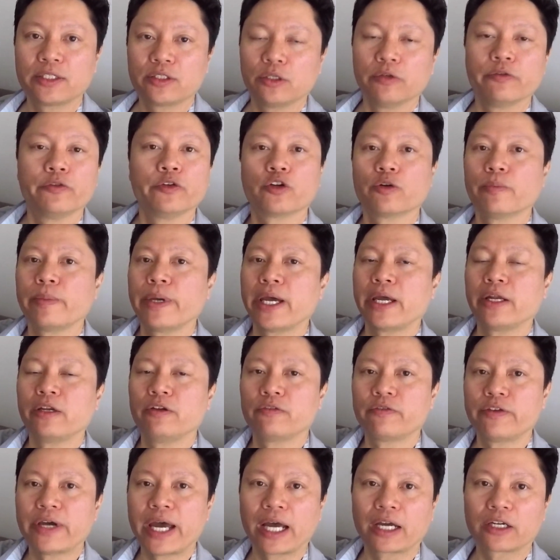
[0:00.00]
So if you're a
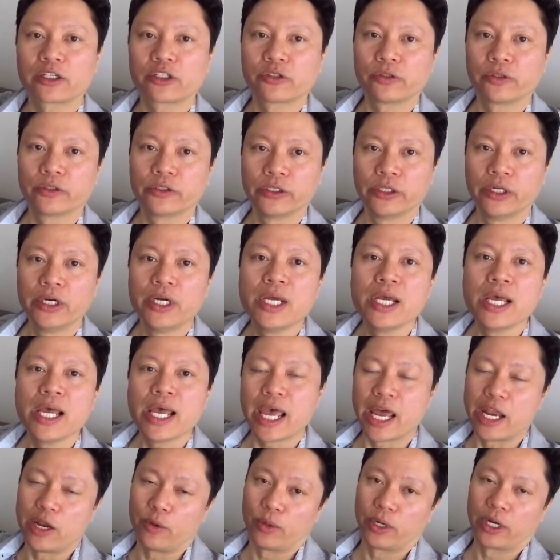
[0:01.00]
manufacturer
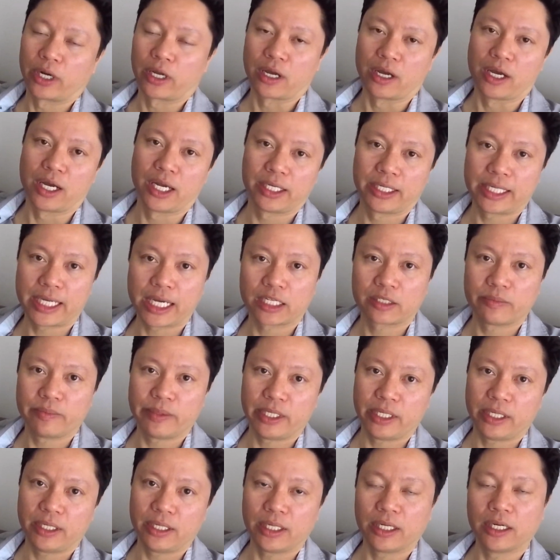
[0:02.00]
and you want to contact
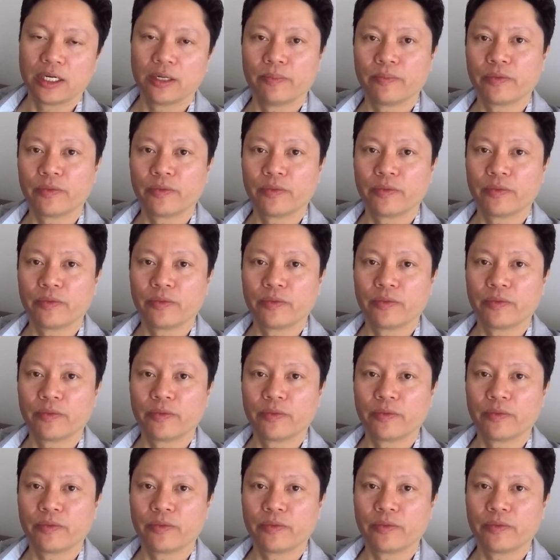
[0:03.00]
me